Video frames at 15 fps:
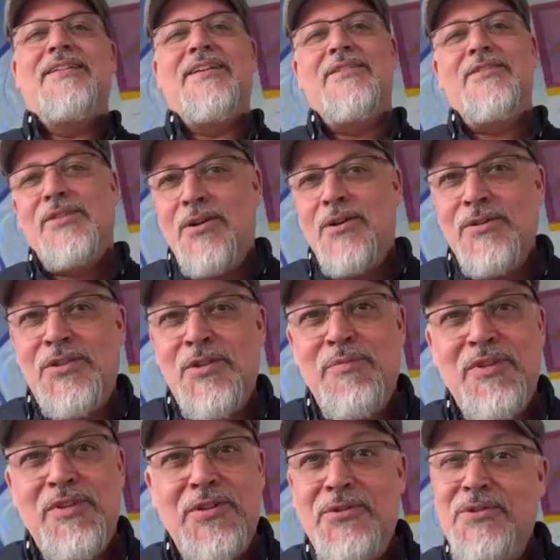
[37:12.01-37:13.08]
then it'll go into
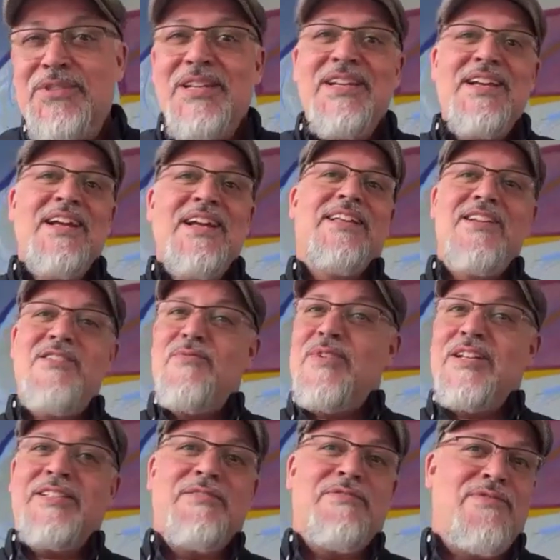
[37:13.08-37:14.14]
blues, then it
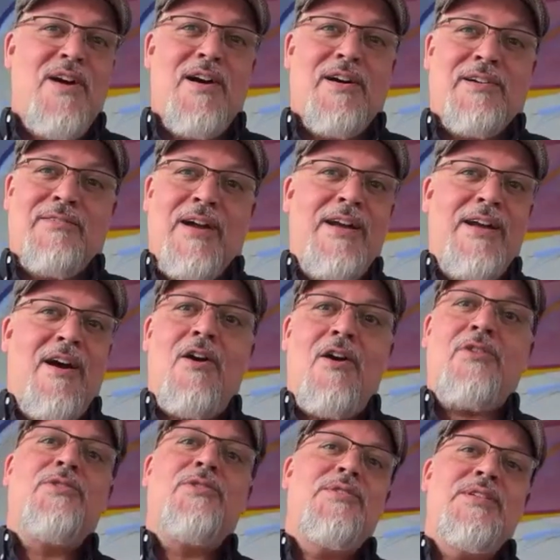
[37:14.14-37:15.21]
went into funk, right?
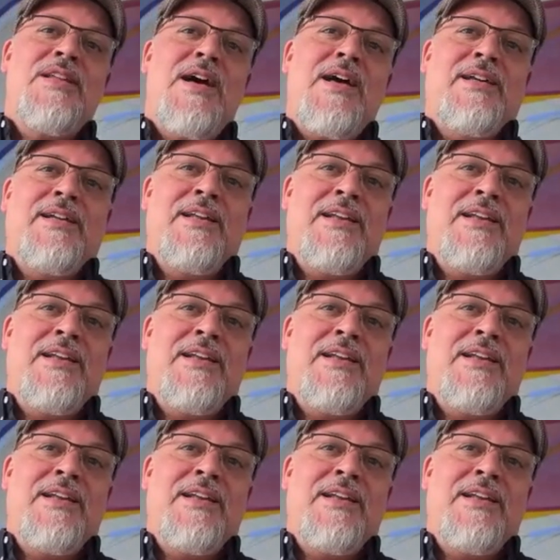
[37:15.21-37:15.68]
All through the night.